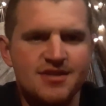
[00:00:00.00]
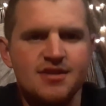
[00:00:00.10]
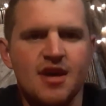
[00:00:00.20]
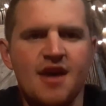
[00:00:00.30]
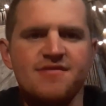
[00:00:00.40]

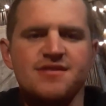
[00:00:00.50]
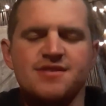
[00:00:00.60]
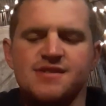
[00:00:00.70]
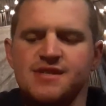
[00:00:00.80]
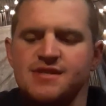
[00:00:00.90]
Ever
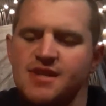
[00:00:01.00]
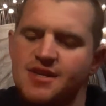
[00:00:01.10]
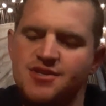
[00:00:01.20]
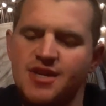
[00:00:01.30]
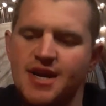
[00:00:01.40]
since I
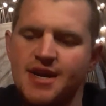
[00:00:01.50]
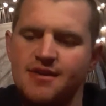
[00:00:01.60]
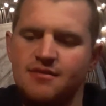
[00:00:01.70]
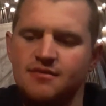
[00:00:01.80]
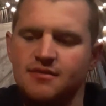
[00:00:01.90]
tried
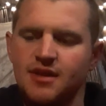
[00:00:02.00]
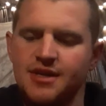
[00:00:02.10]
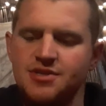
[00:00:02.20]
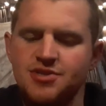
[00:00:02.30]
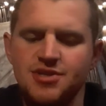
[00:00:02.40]

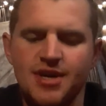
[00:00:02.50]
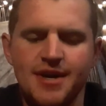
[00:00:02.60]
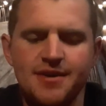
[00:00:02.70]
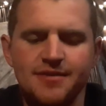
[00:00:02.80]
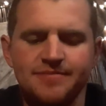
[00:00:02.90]
Lucky Strike,